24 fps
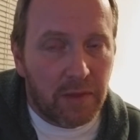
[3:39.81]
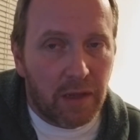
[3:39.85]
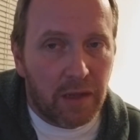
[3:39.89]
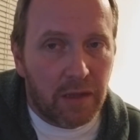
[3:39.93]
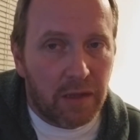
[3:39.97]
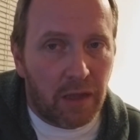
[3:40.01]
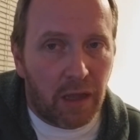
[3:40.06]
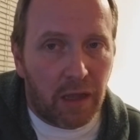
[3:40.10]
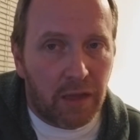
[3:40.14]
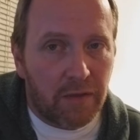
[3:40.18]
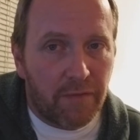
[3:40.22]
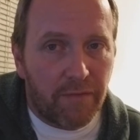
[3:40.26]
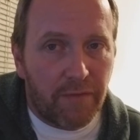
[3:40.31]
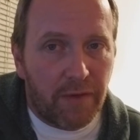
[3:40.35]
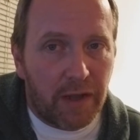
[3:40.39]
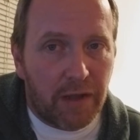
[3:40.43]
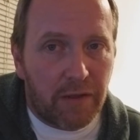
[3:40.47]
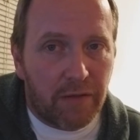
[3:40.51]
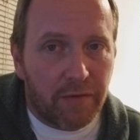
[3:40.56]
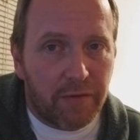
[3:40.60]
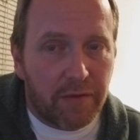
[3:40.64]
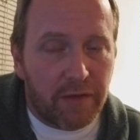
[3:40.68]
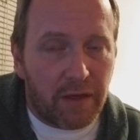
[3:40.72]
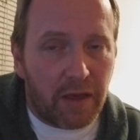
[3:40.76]
not the
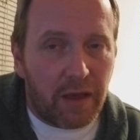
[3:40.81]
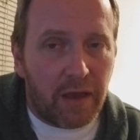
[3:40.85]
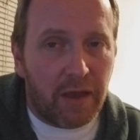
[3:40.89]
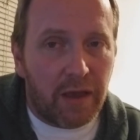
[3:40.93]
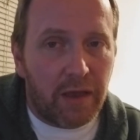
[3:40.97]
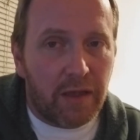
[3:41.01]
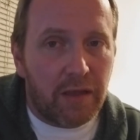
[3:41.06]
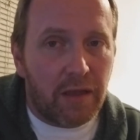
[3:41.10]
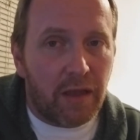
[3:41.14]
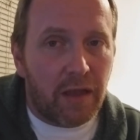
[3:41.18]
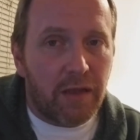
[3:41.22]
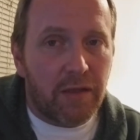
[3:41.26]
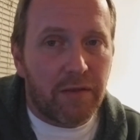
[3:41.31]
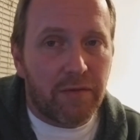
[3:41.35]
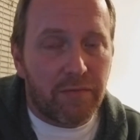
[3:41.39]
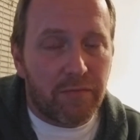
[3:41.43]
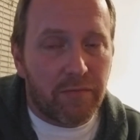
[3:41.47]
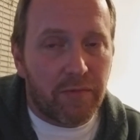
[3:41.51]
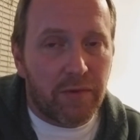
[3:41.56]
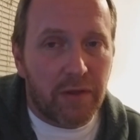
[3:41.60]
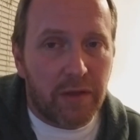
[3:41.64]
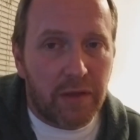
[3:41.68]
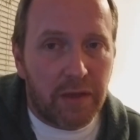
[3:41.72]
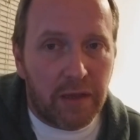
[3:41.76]
final say, not
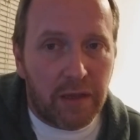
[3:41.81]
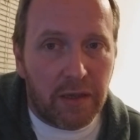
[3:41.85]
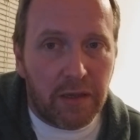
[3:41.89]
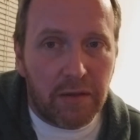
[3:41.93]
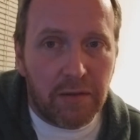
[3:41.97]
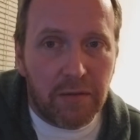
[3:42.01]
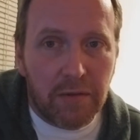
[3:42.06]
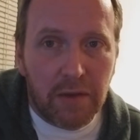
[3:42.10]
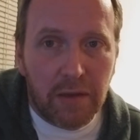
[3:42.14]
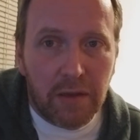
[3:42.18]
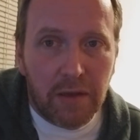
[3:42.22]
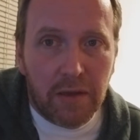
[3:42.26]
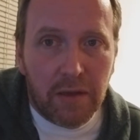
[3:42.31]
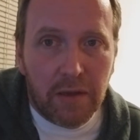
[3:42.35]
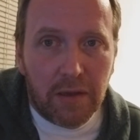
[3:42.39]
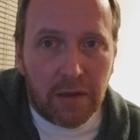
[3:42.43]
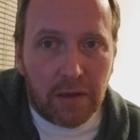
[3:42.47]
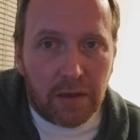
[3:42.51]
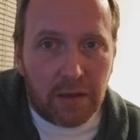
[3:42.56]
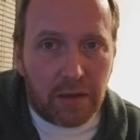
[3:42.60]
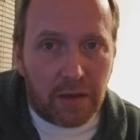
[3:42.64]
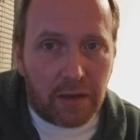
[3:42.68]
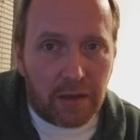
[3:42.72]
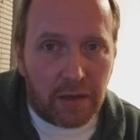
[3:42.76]
really
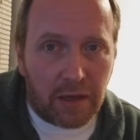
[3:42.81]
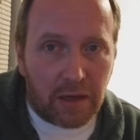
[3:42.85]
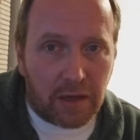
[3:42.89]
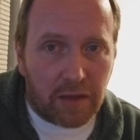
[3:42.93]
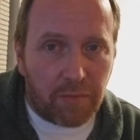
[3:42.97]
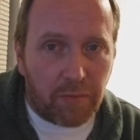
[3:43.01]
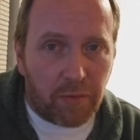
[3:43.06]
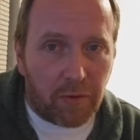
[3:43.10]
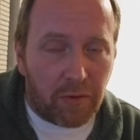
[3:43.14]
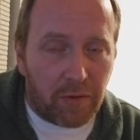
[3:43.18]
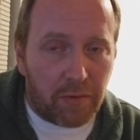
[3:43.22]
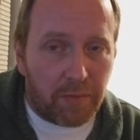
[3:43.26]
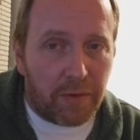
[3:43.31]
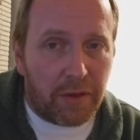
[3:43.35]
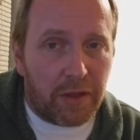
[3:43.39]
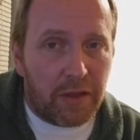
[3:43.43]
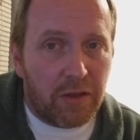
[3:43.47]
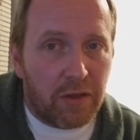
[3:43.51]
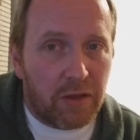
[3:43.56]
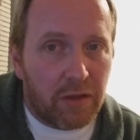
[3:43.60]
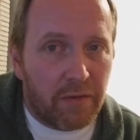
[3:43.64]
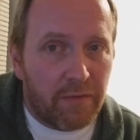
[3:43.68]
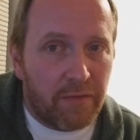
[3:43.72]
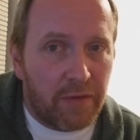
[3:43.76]
an expert
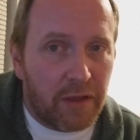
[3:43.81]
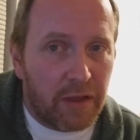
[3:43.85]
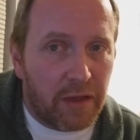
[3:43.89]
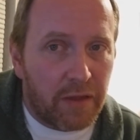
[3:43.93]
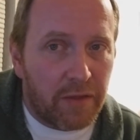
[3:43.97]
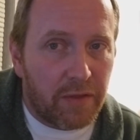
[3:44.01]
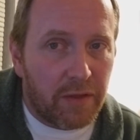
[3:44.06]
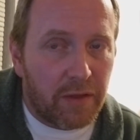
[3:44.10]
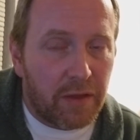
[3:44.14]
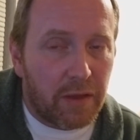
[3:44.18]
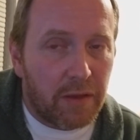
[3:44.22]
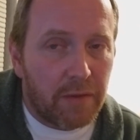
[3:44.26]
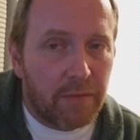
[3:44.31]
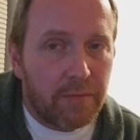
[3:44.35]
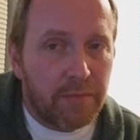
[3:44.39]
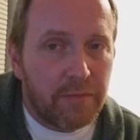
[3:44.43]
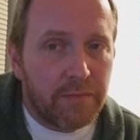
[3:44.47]
opinion of anything.